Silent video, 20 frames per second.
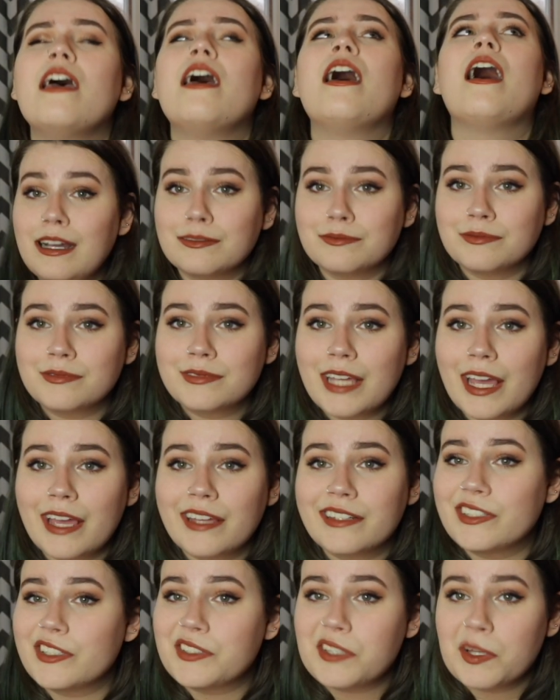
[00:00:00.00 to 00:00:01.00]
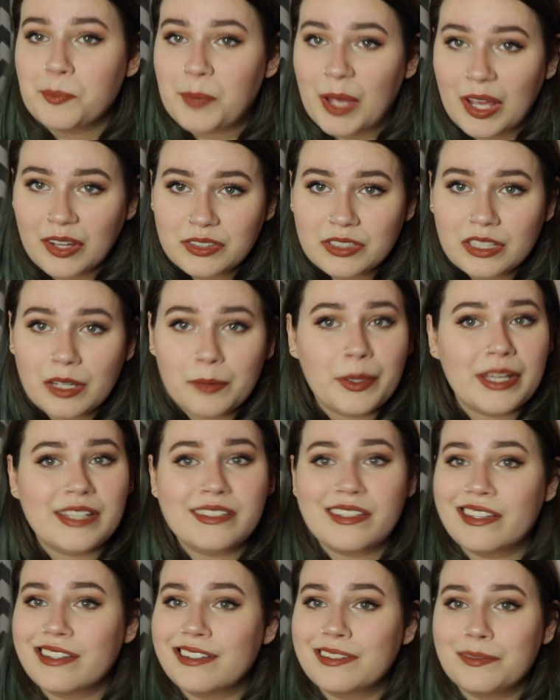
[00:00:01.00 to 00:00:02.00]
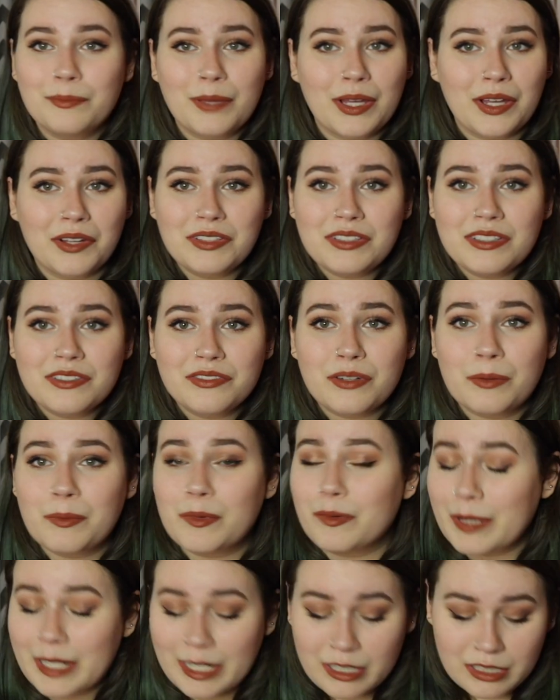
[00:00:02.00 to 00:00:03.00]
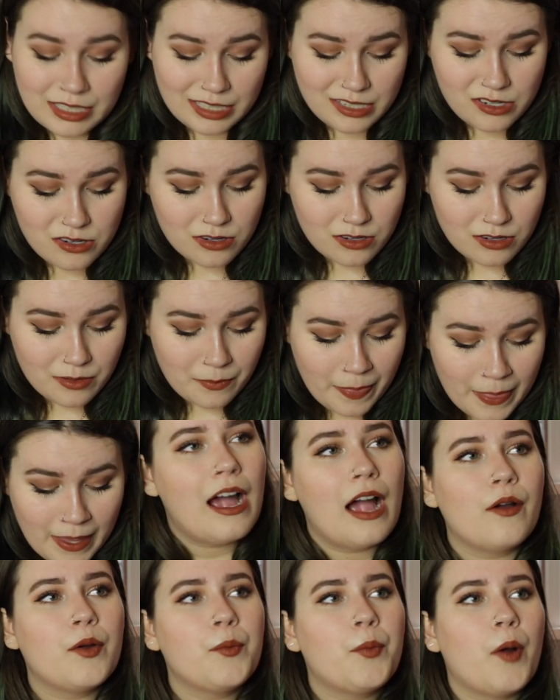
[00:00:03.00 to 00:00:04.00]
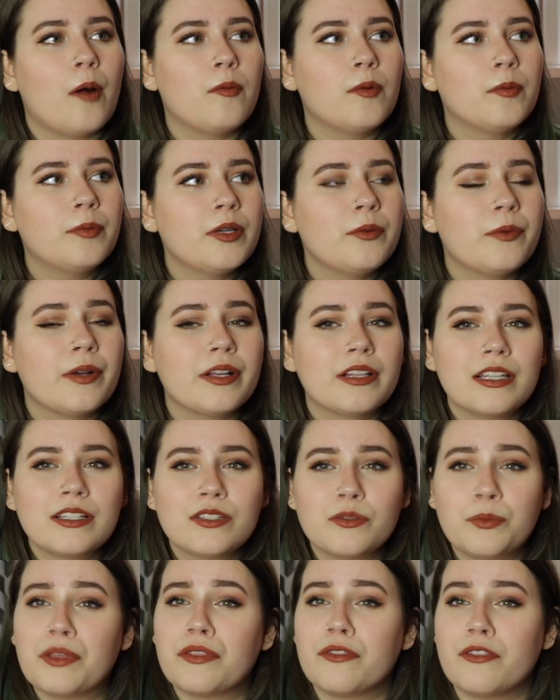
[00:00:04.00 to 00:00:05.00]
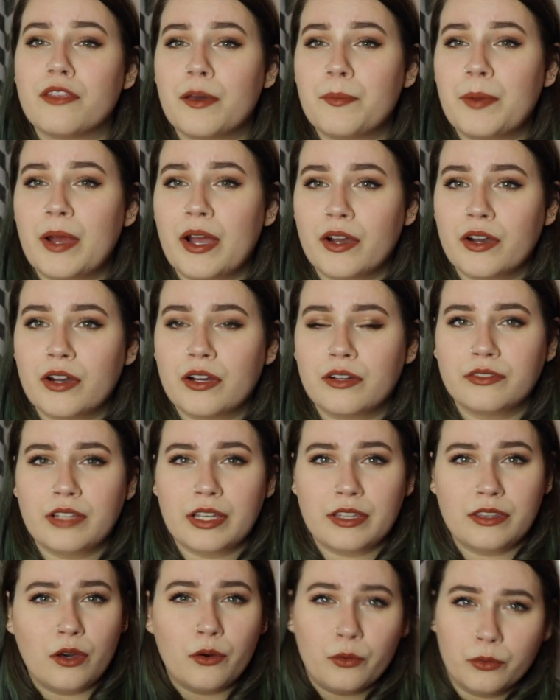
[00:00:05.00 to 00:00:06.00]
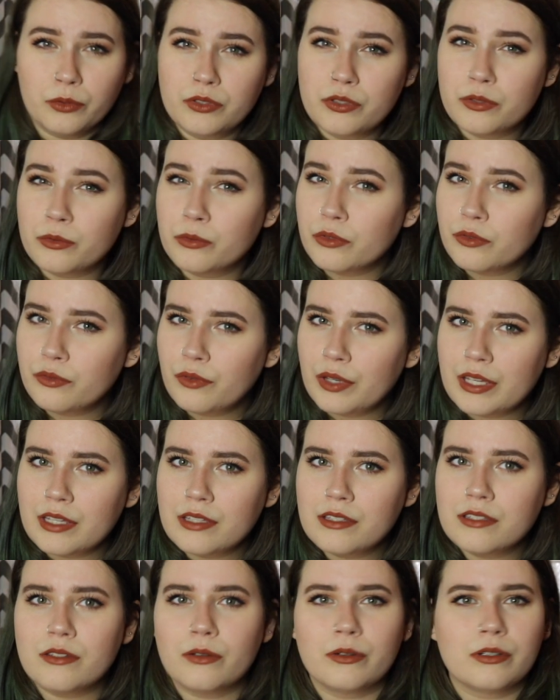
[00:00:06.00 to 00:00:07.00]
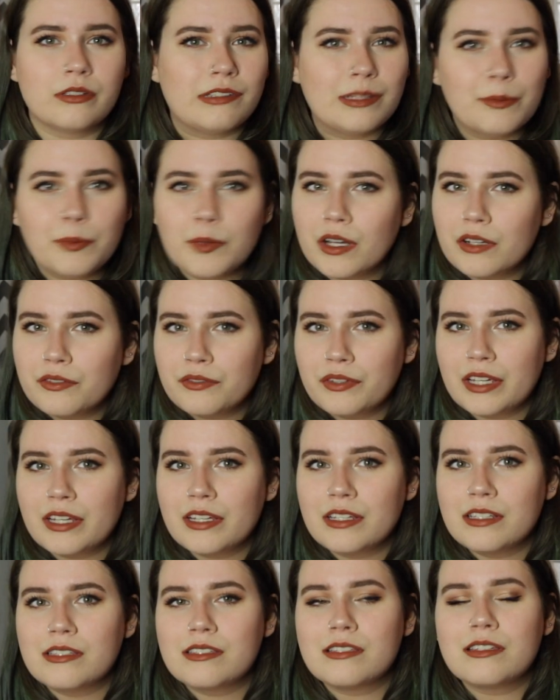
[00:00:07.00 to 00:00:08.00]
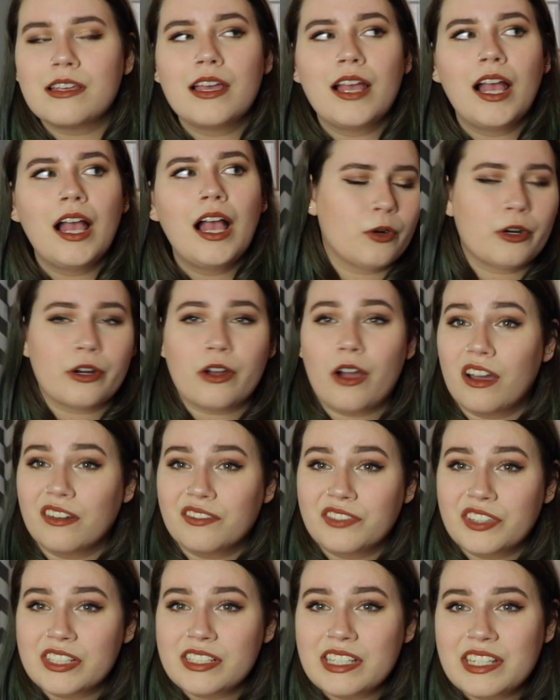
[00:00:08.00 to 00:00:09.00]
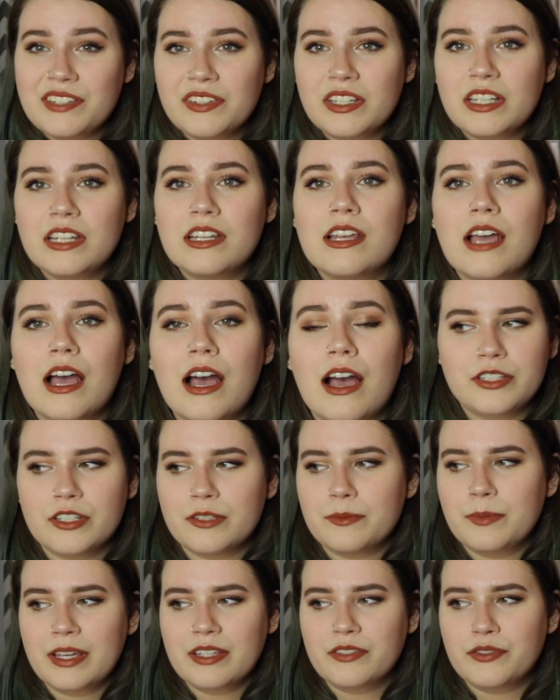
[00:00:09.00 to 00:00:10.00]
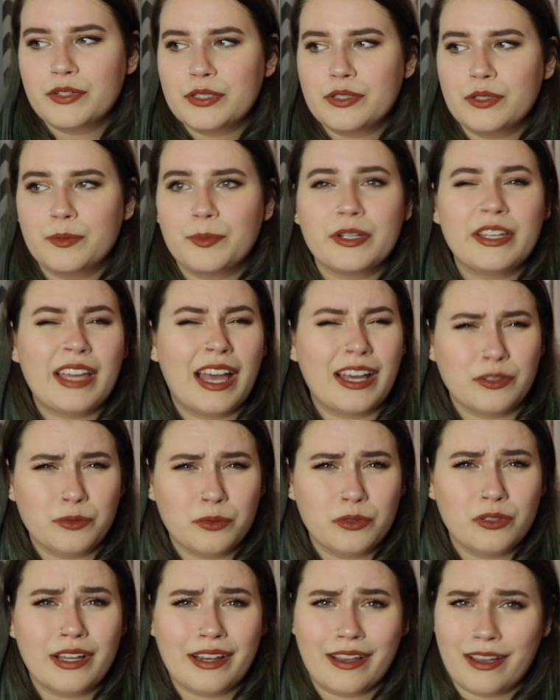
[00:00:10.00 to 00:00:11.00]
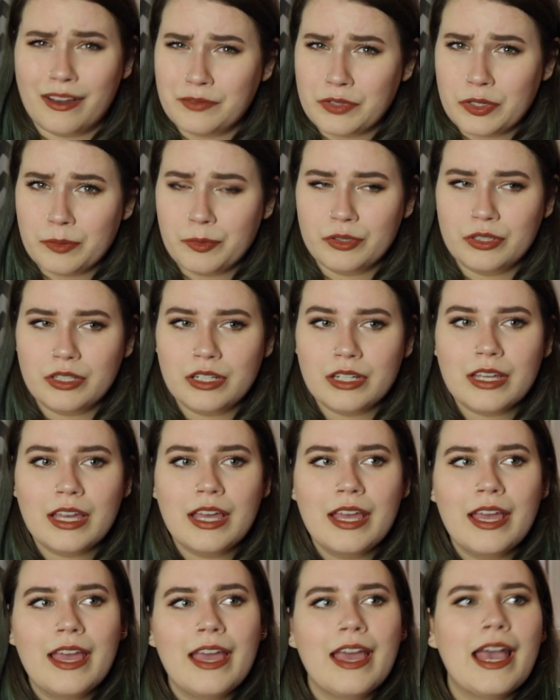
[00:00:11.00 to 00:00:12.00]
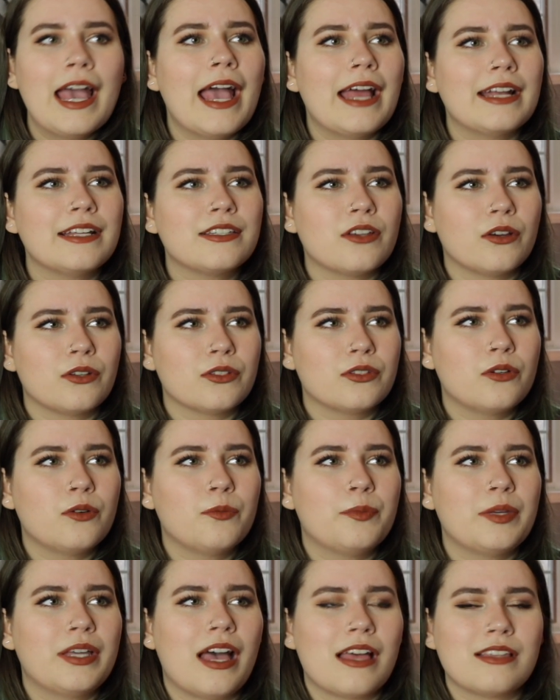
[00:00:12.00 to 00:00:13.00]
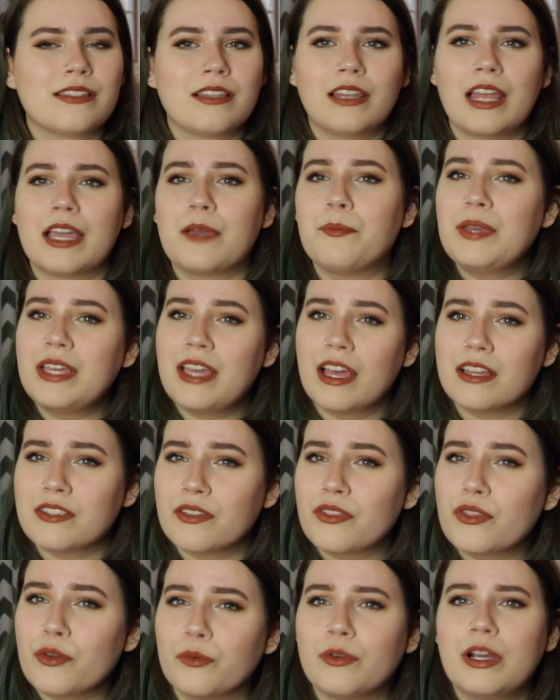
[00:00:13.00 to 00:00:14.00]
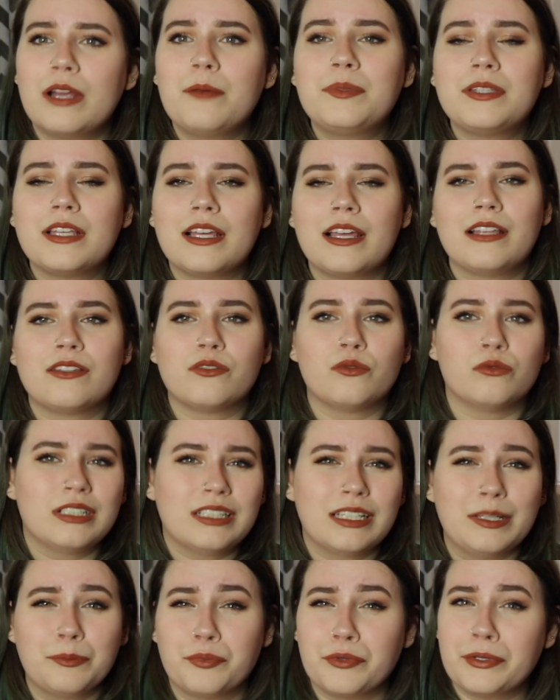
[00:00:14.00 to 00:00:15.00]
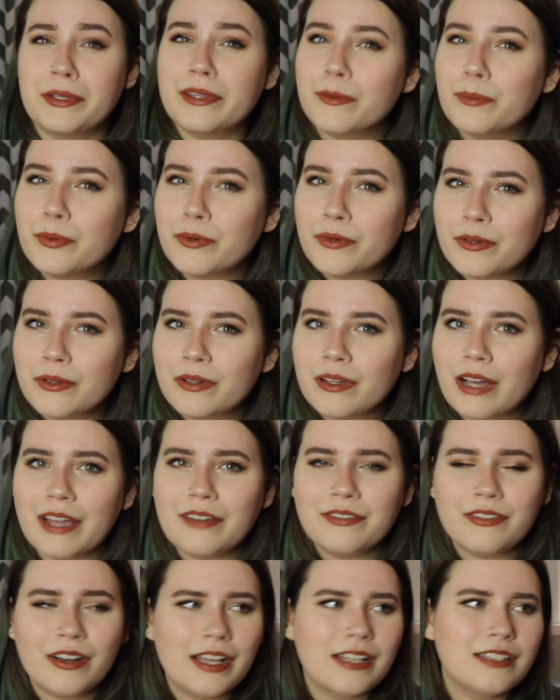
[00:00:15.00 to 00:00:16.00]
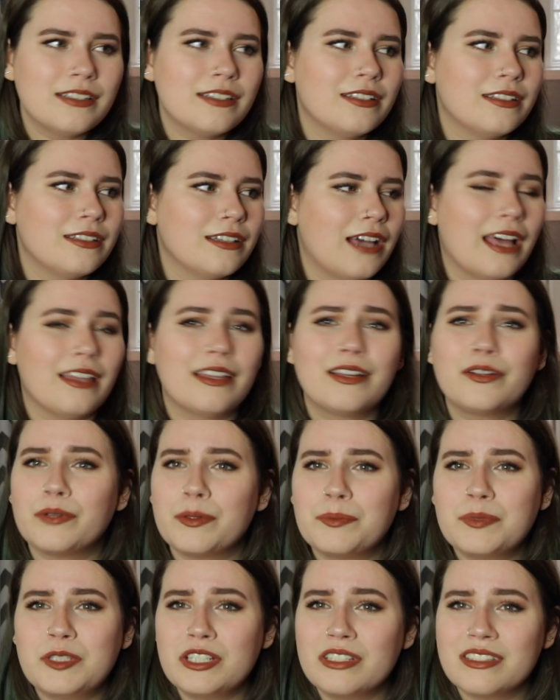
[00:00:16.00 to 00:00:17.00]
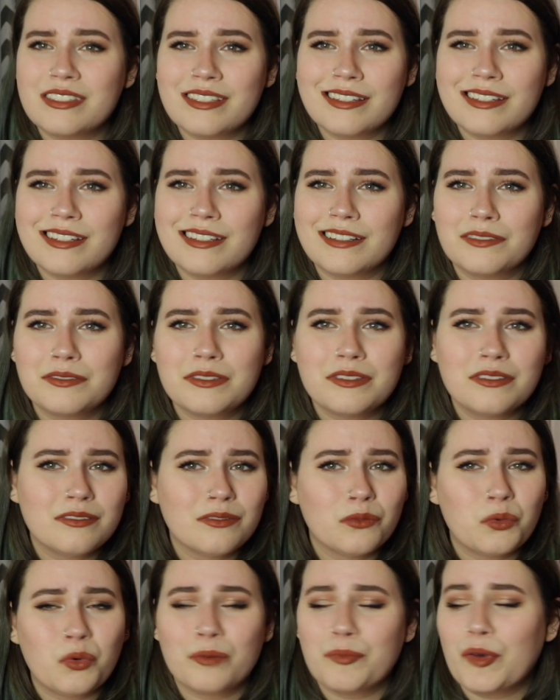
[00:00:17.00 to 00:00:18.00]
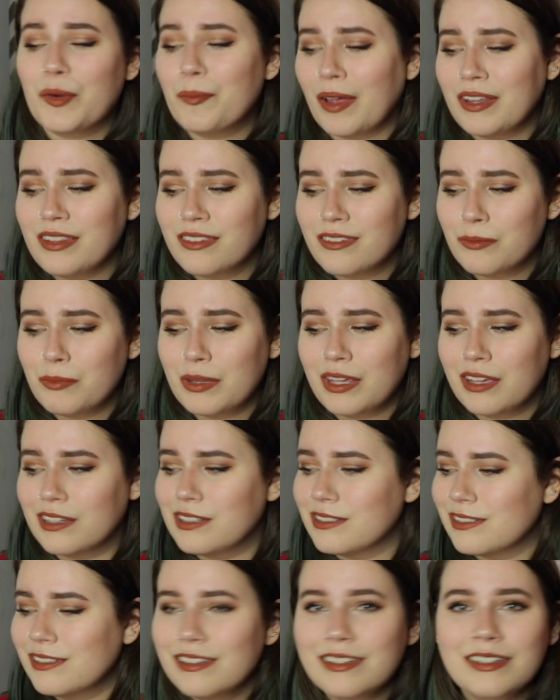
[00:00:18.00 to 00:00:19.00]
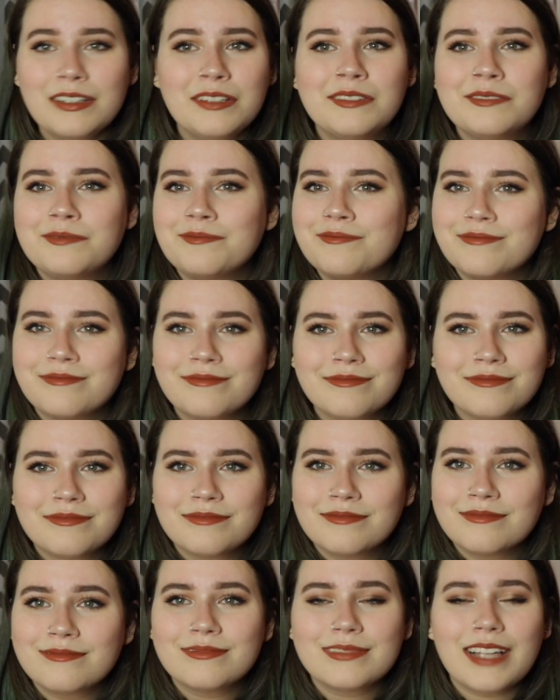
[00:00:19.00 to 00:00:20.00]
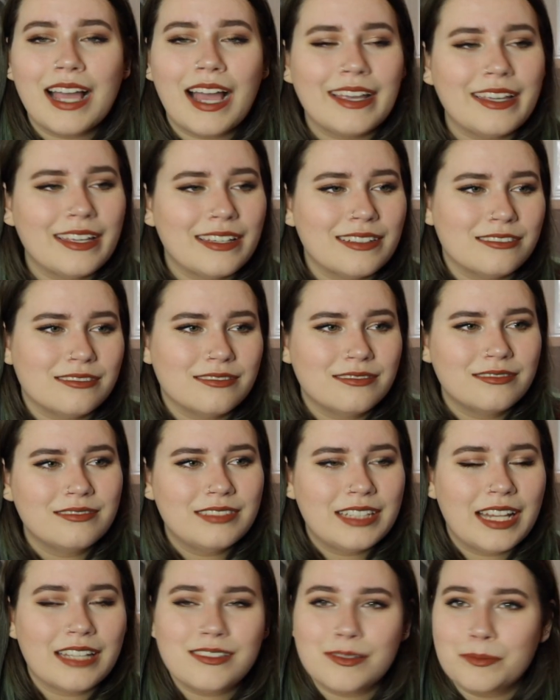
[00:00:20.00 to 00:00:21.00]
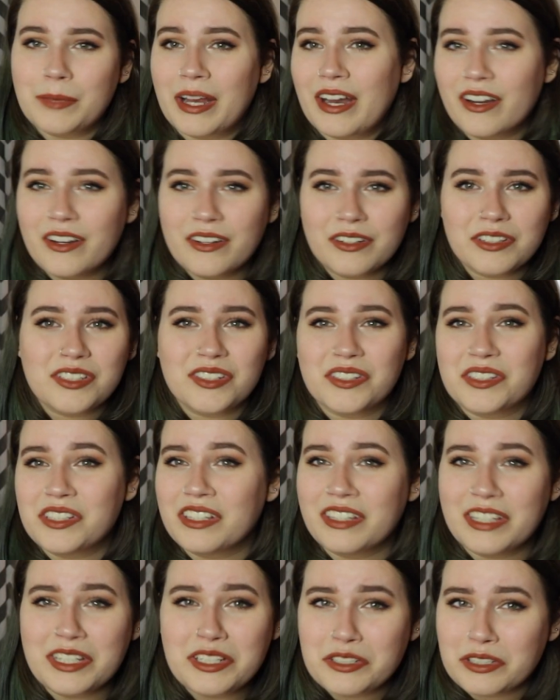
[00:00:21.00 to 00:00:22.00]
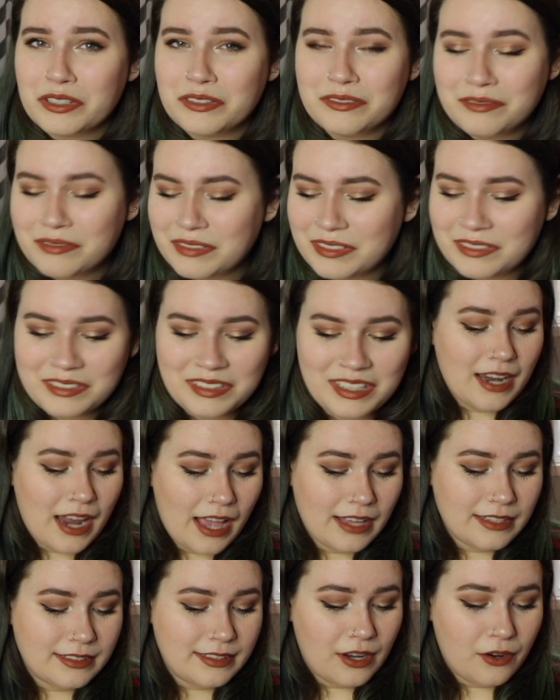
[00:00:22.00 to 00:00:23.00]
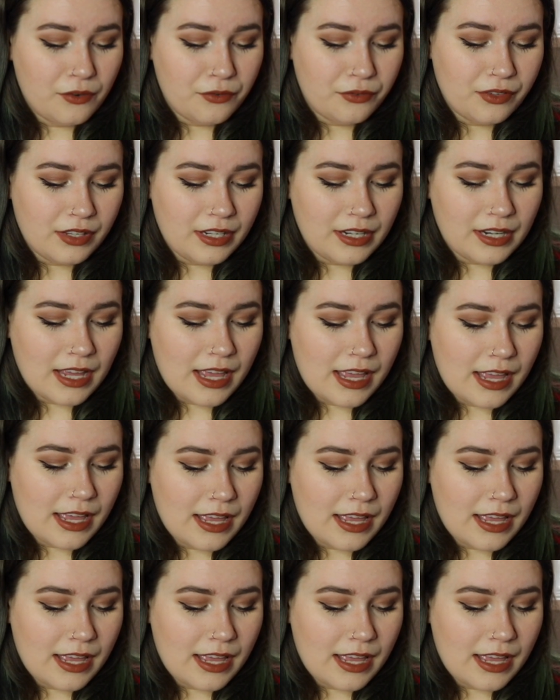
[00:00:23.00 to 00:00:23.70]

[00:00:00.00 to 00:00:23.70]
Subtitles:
Yeah, and just a belt, a basic belt from American Eagle. I would probably wear this with a pair of like the old school Vans or slip-on Vans, or Converse even. It just makes for a super casual and comfortable look, and it's also because of the rips, it's really breathable. I find I like ripped jeans in the warmer months because I can get some air circulation. The next outfit